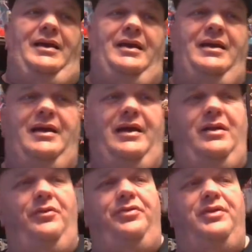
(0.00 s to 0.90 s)
I
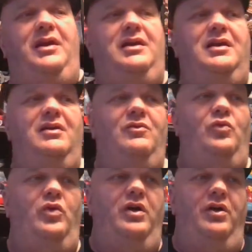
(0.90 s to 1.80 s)
don't think it
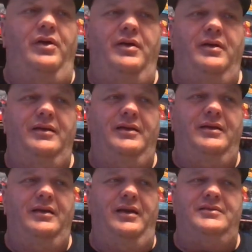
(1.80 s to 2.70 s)
will
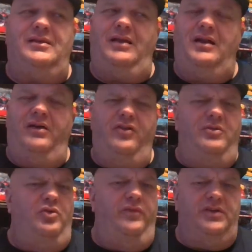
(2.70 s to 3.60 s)
because a lot of
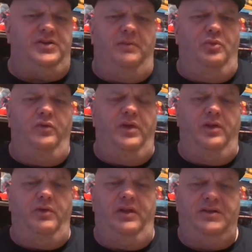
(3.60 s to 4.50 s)
other movies are moving
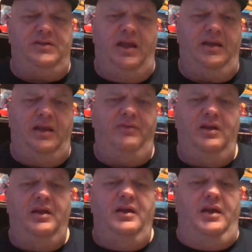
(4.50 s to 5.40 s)
the release date.
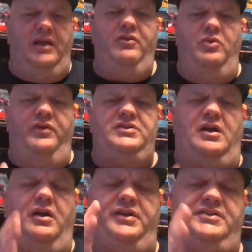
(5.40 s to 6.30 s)
Even even movies
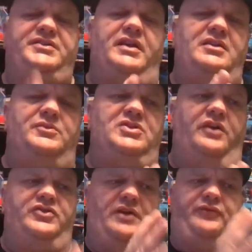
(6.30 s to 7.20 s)
that already set
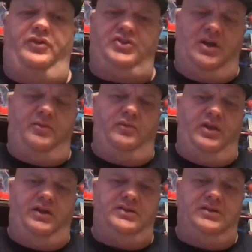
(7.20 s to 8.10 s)
themselves up for summer
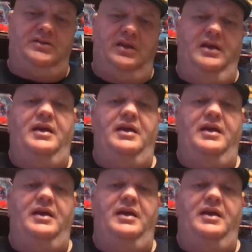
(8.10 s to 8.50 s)
releases